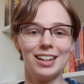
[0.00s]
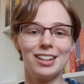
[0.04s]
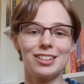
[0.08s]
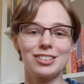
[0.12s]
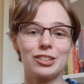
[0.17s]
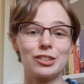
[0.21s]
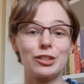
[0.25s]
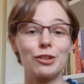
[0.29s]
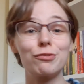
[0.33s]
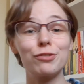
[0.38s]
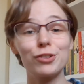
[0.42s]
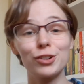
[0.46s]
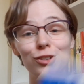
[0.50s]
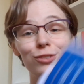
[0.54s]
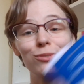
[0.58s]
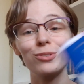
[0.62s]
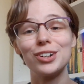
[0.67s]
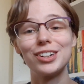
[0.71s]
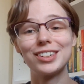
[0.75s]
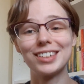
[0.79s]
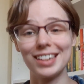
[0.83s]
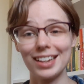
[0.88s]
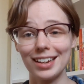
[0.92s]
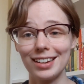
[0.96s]
So the first
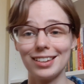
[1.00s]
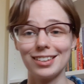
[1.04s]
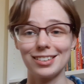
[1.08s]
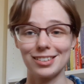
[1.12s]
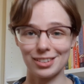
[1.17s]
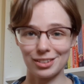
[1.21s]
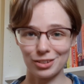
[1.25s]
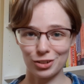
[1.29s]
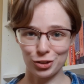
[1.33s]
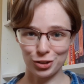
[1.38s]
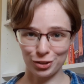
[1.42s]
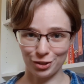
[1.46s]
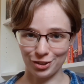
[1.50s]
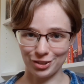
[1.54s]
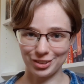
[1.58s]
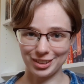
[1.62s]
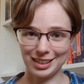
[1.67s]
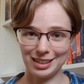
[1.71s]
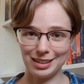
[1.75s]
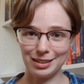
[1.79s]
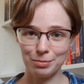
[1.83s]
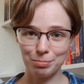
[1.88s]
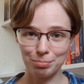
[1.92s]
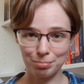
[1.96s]
one is
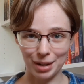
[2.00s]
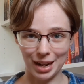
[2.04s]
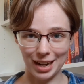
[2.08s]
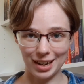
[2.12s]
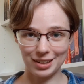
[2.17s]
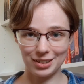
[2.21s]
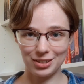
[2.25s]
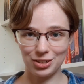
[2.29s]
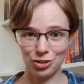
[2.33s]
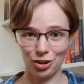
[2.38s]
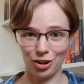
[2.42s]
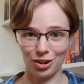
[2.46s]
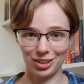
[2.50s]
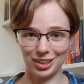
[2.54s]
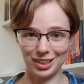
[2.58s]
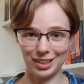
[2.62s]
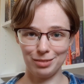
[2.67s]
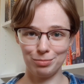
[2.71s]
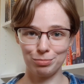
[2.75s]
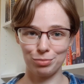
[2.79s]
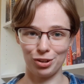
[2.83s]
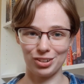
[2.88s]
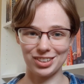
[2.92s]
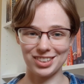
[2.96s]
Shirley by
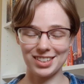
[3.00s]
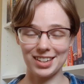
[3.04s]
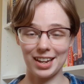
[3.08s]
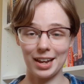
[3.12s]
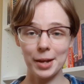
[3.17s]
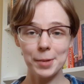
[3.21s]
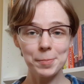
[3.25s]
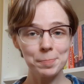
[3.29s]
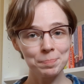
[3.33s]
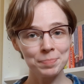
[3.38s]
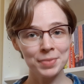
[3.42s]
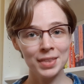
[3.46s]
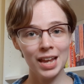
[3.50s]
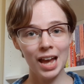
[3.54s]
Charlotte Bronte.